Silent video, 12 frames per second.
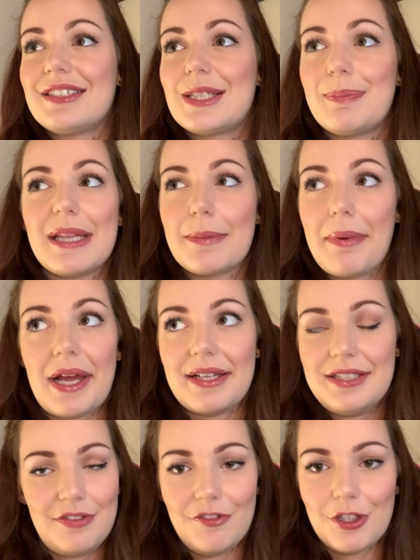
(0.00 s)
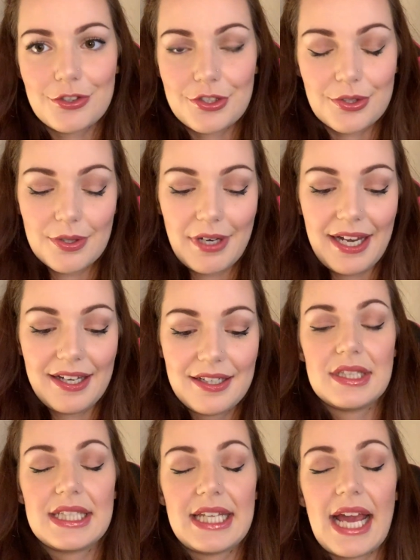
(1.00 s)
to be the best of your story.
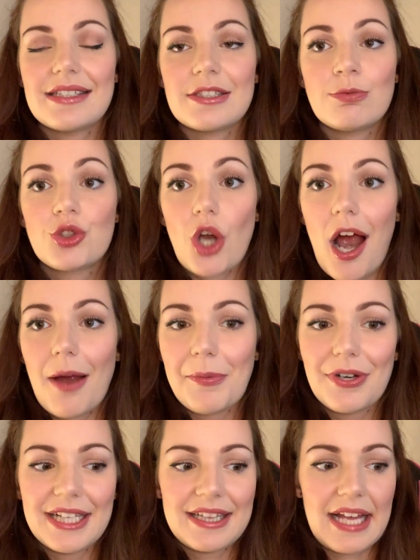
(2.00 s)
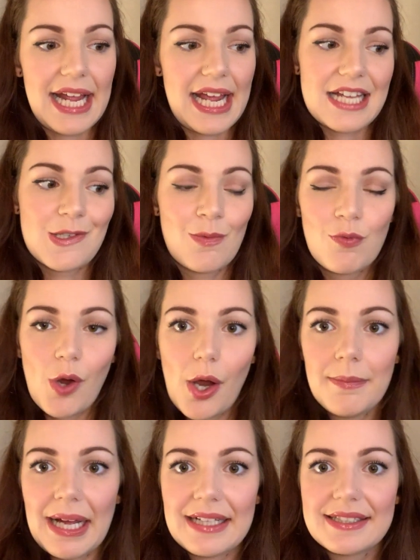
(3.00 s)
Get some drama in there, get some
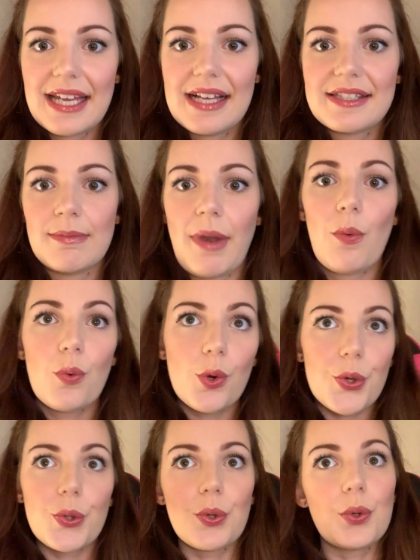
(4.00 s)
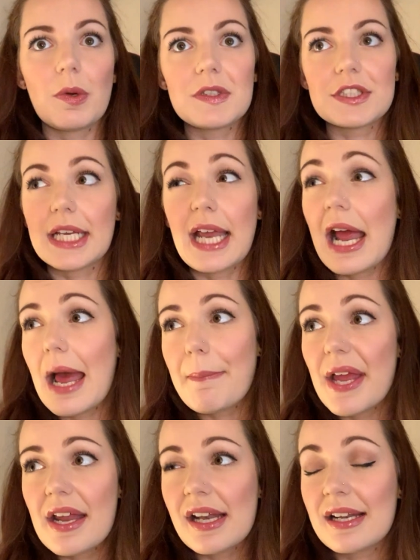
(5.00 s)
romance, get some like, woo, what's gonna
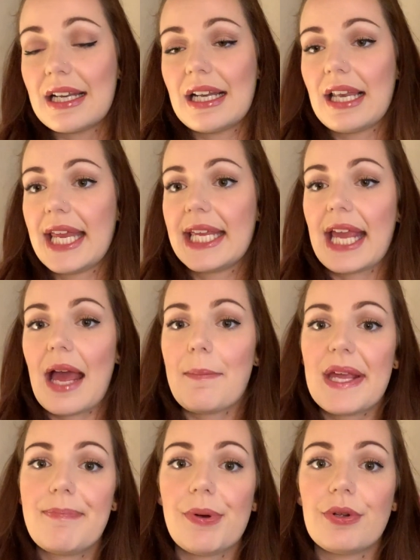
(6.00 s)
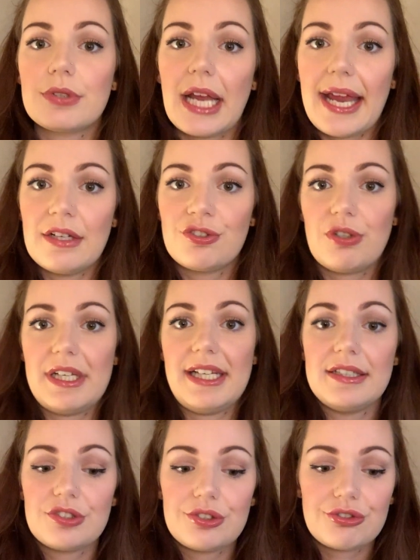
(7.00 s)
happen? Like, get people
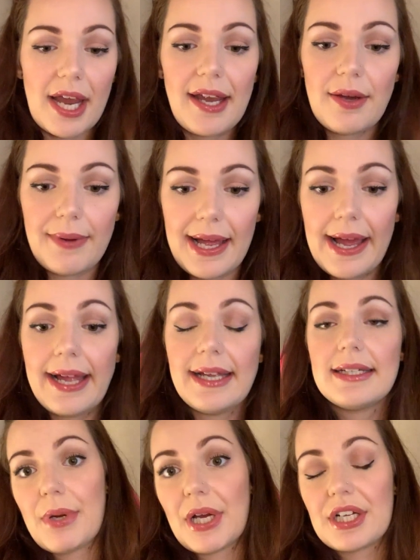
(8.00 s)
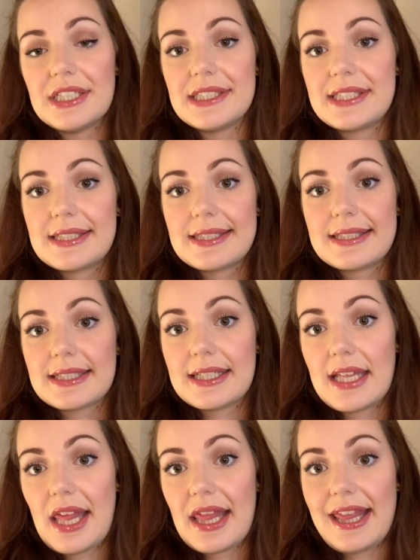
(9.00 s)
intrigued straight away, because
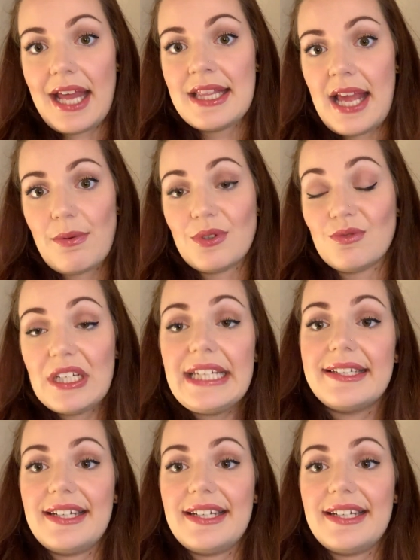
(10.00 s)
then they will read